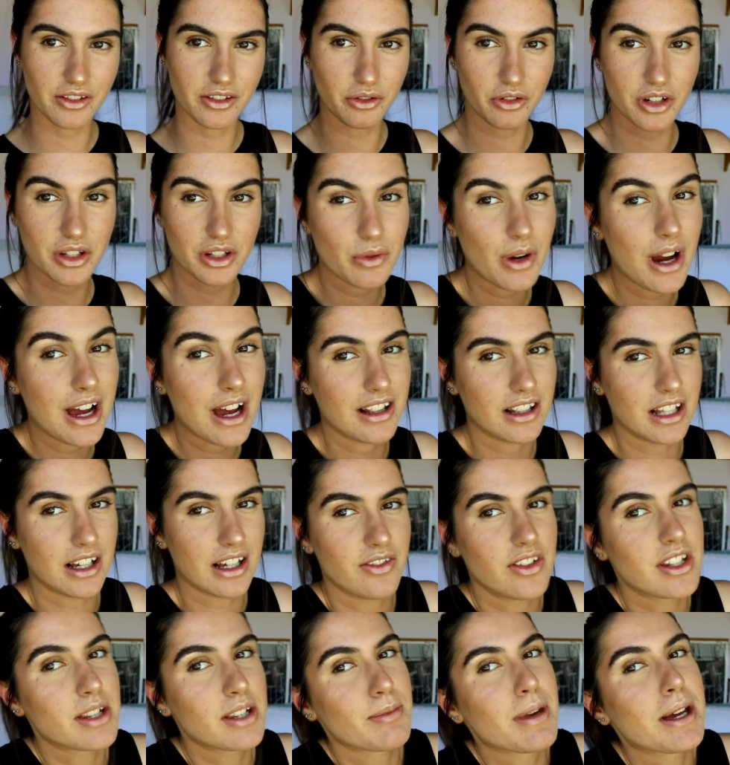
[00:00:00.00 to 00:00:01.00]
The reason why I love
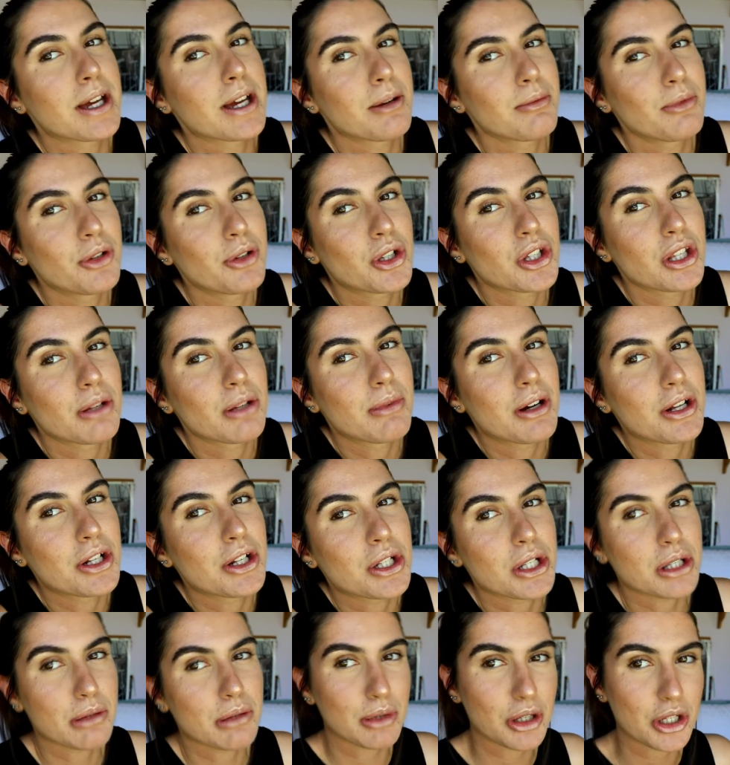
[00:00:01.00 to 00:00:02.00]
this makeup look so
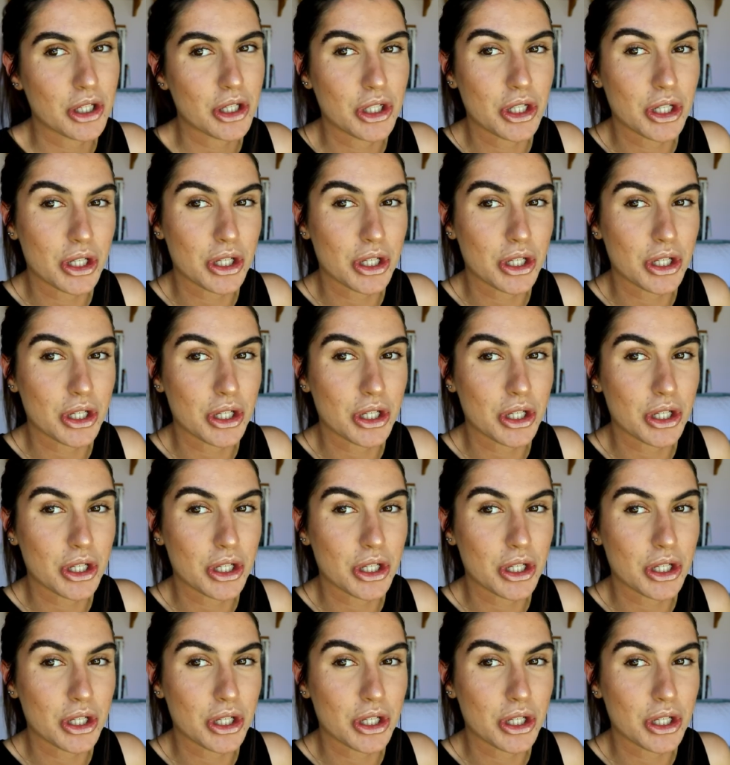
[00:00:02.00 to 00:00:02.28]
much is because you